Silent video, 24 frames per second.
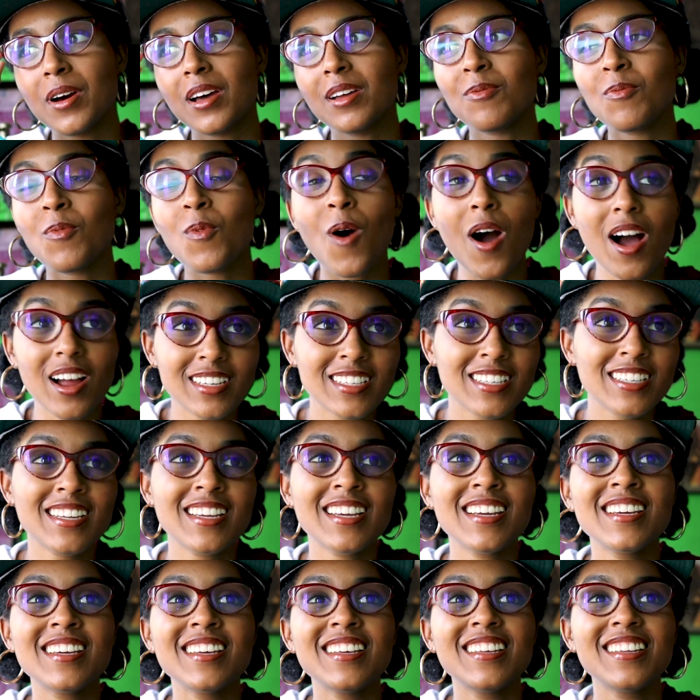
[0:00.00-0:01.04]
But
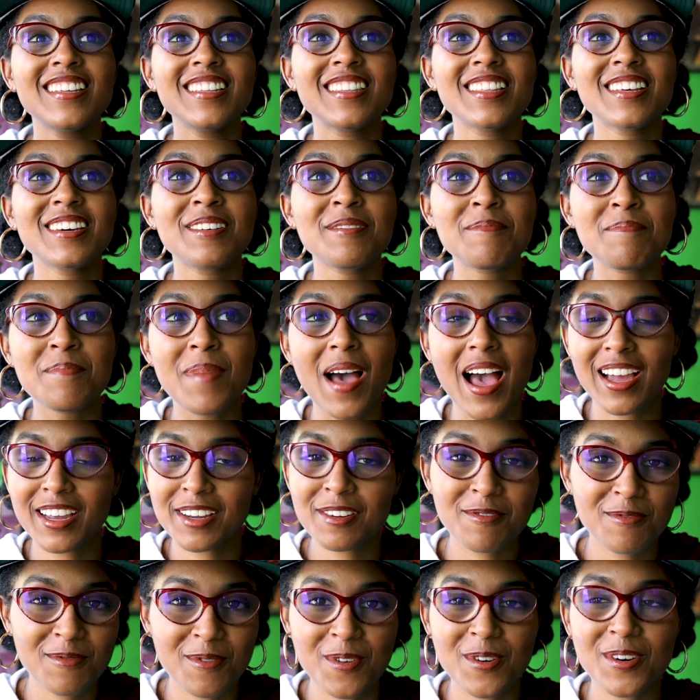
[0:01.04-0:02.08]
watching the
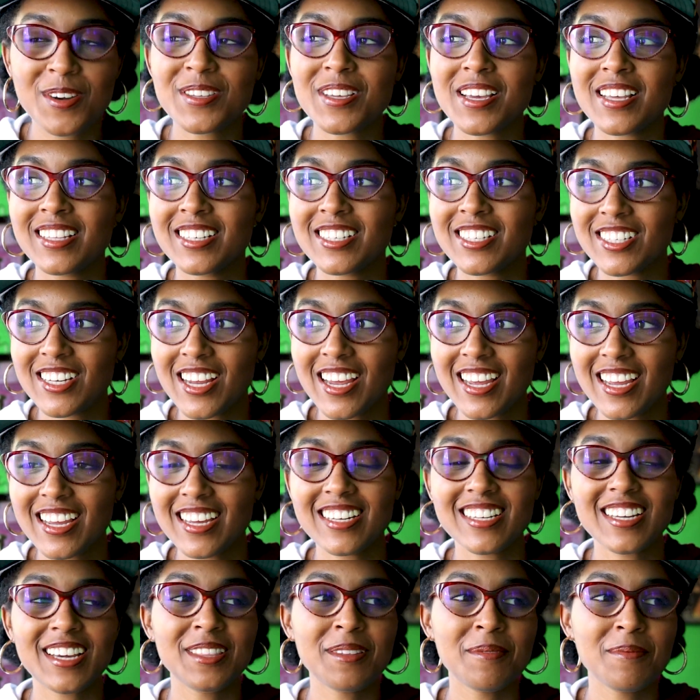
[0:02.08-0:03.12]
back and forth and the
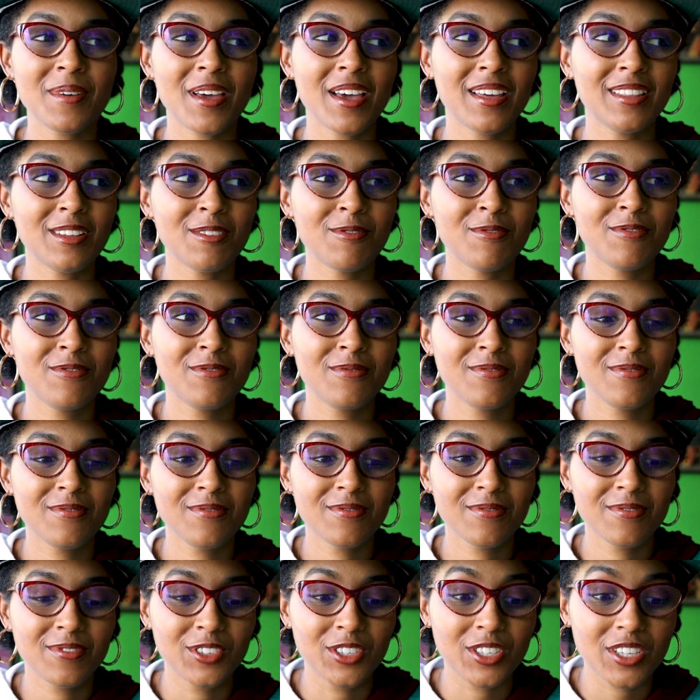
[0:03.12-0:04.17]
shade and the
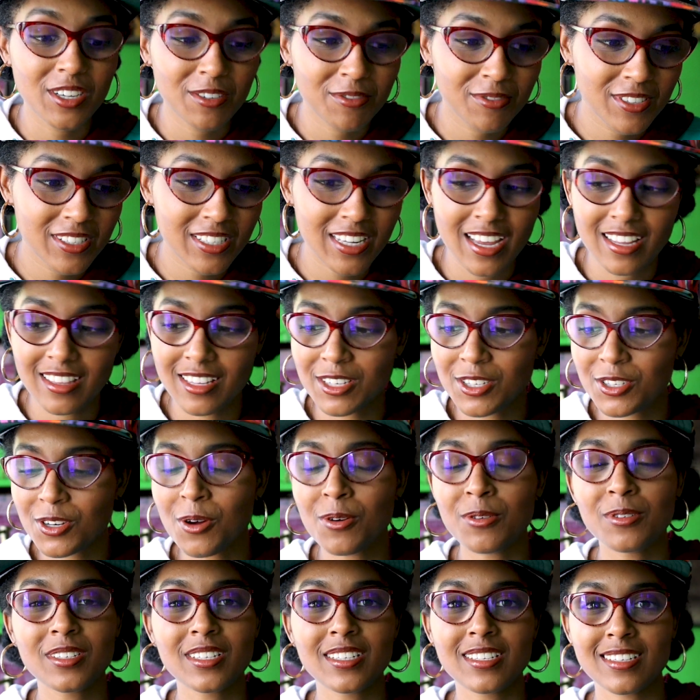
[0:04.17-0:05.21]
GIFs and the
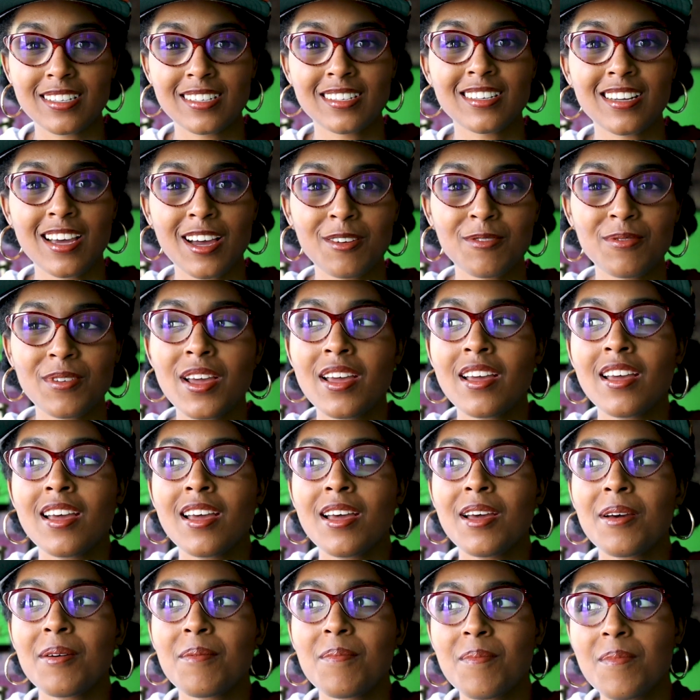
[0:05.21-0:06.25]
jokes and stuff
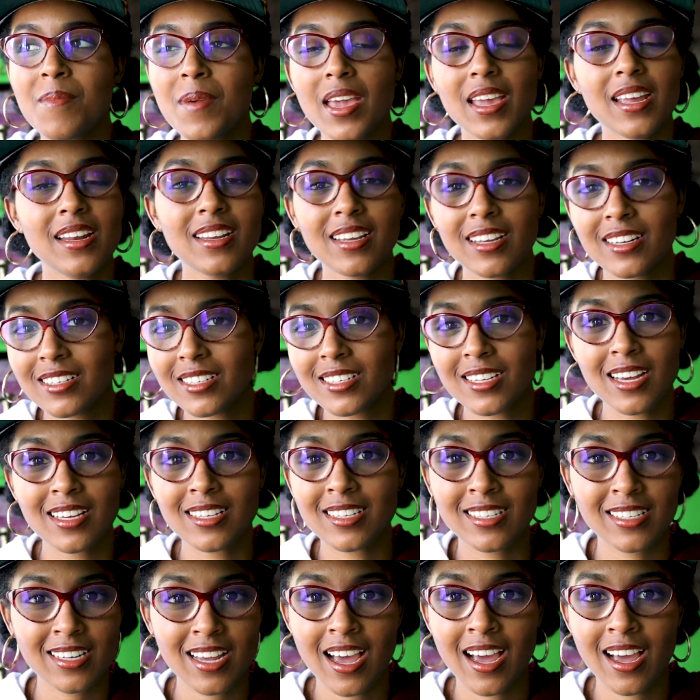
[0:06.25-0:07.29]
made it
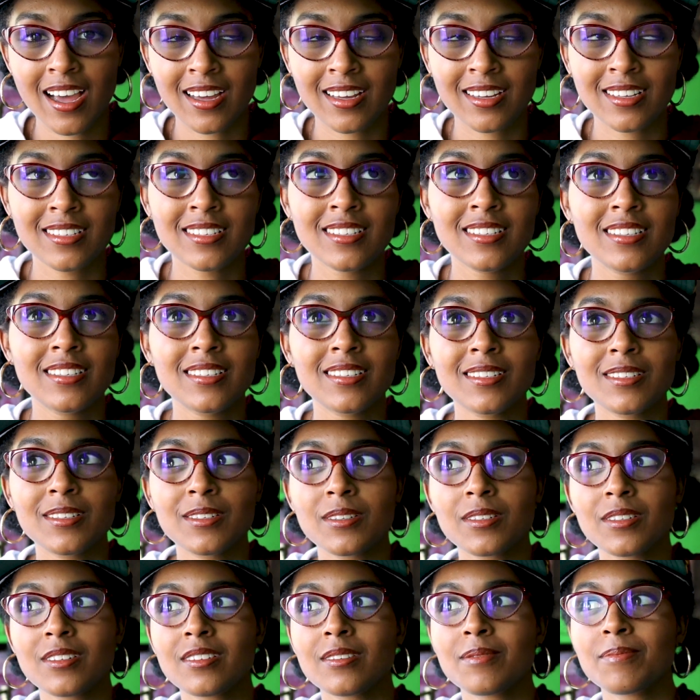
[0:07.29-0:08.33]
just
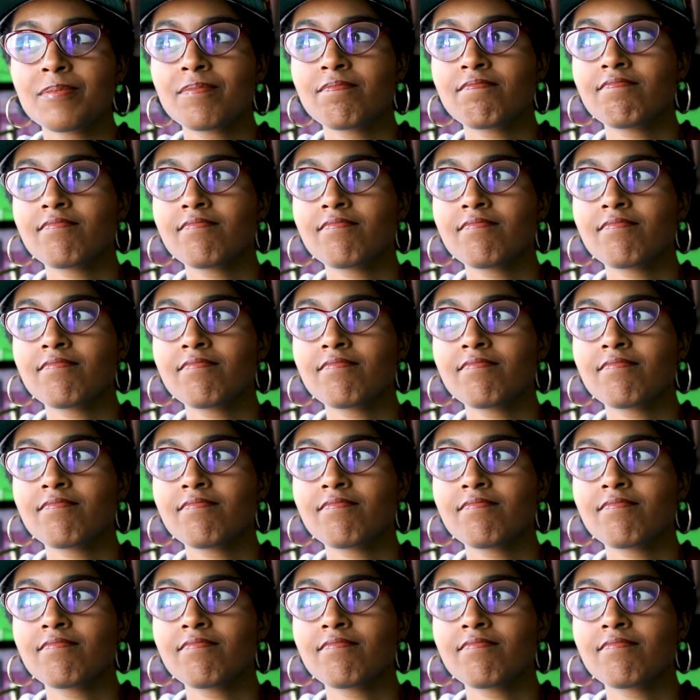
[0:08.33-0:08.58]
as